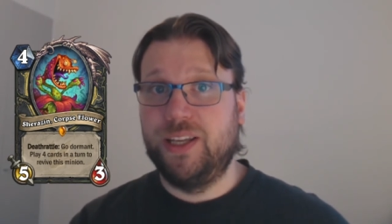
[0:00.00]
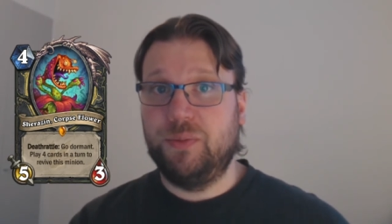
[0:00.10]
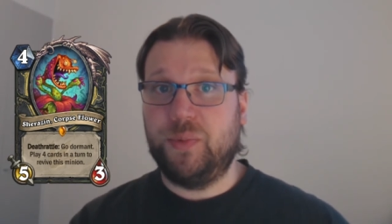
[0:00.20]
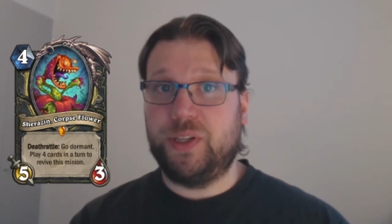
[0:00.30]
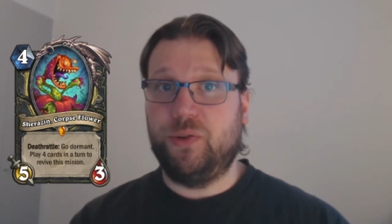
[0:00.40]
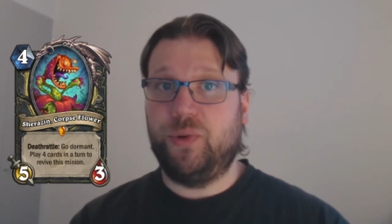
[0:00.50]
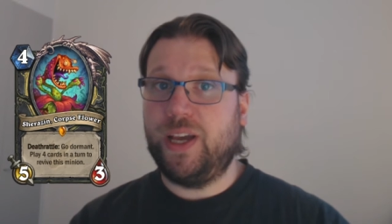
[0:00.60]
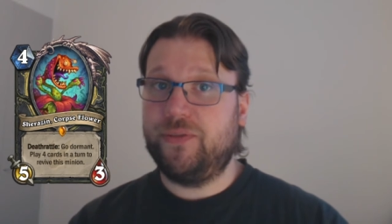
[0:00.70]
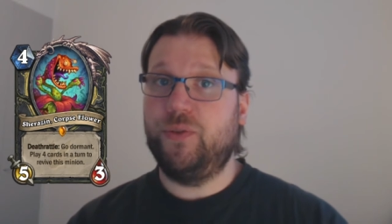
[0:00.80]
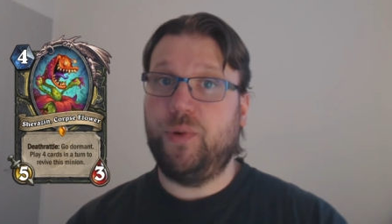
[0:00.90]
but you
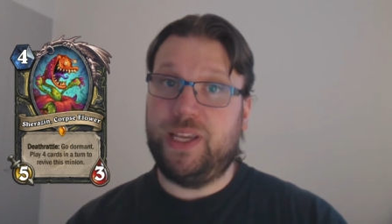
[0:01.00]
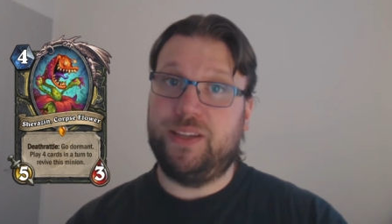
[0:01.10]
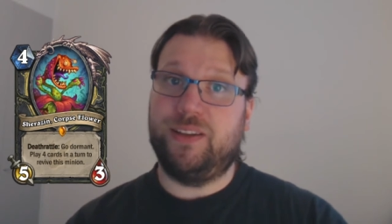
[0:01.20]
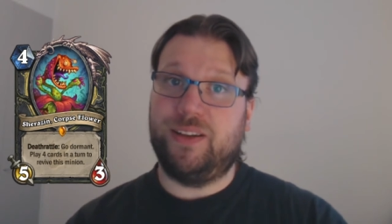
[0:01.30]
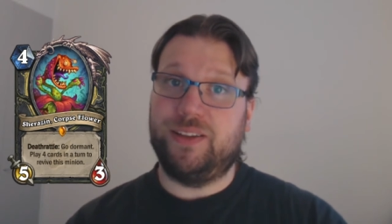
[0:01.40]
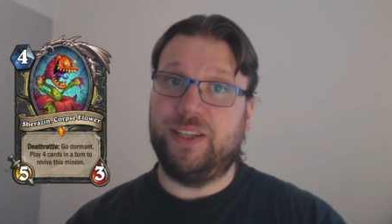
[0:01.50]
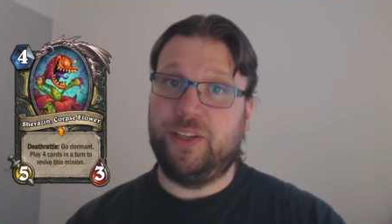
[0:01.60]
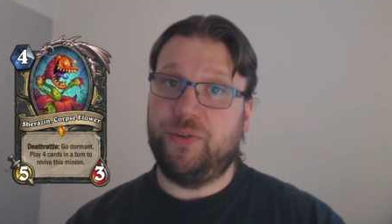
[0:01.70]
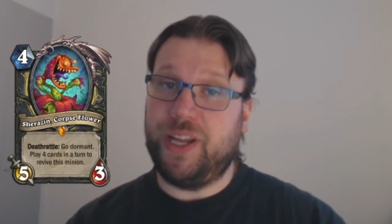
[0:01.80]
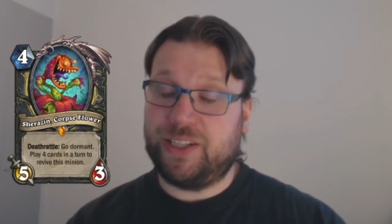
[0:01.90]
have to wait until
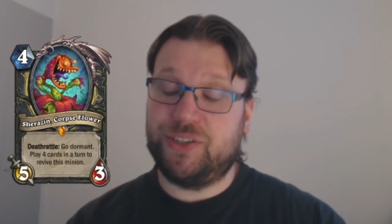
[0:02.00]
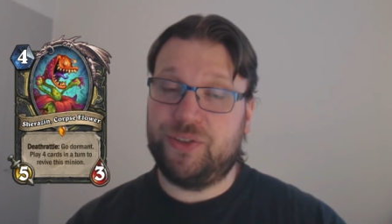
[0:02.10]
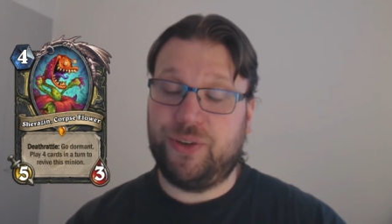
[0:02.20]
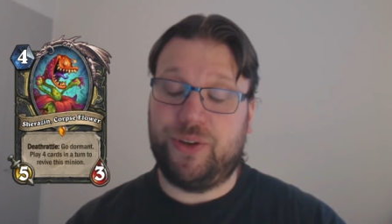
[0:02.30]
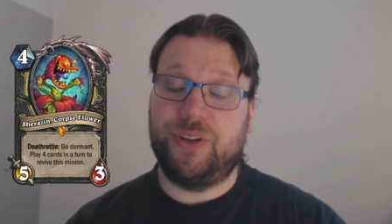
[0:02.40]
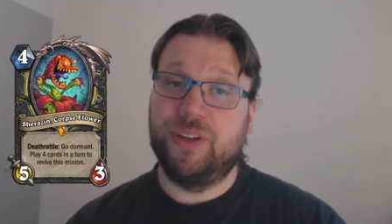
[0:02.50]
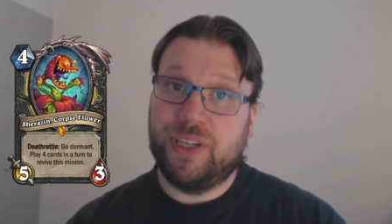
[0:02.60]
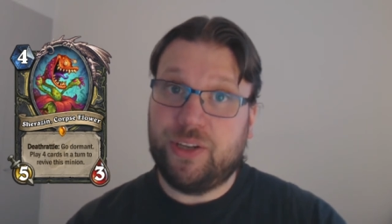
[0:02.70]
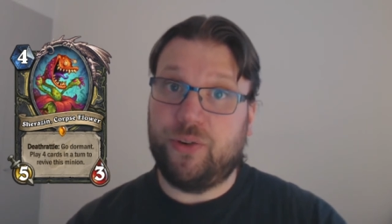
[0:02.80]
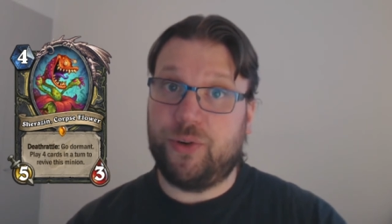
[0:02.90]
your next turn
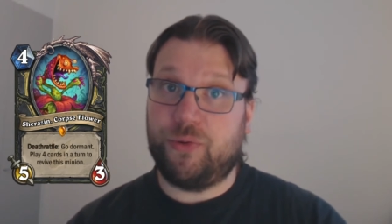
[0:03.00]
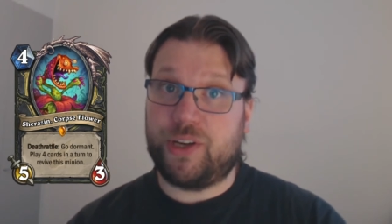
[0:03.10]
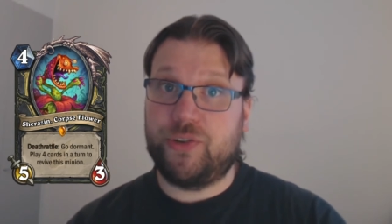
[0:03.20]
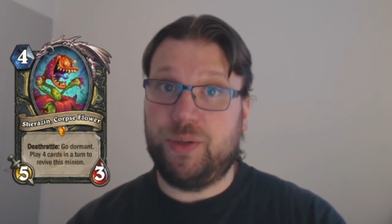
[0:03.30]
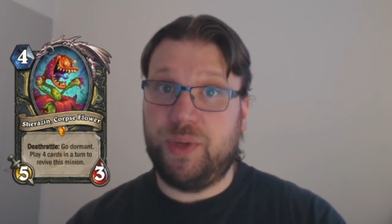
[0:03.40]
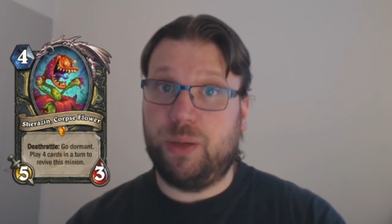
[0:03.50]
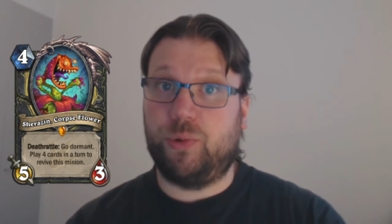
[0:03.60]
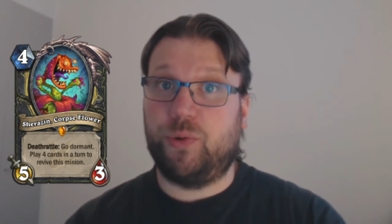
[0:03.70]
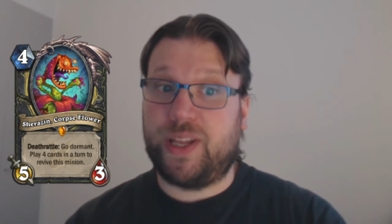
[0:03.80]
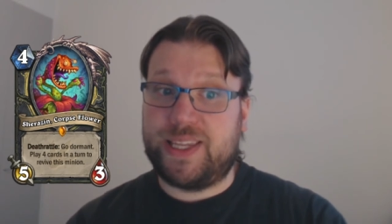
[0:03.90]
in order to actually be able
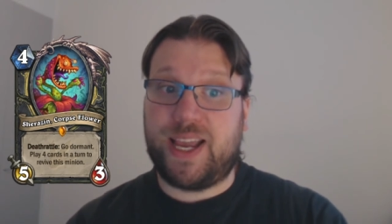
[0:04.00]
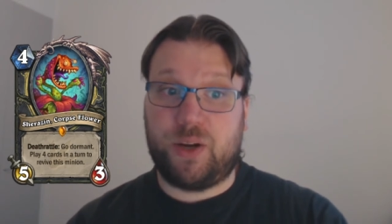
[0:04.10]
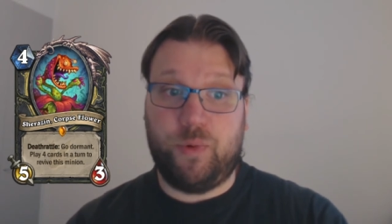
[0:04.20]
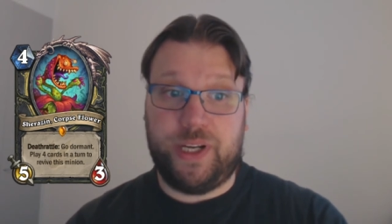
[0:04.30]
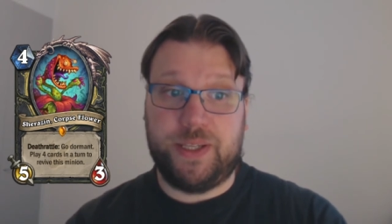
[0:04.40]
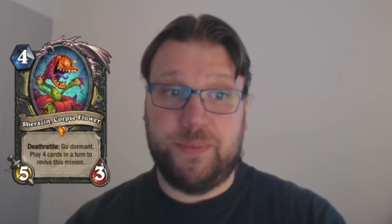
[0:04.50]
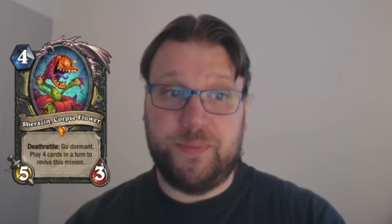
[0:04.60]
to attack with it.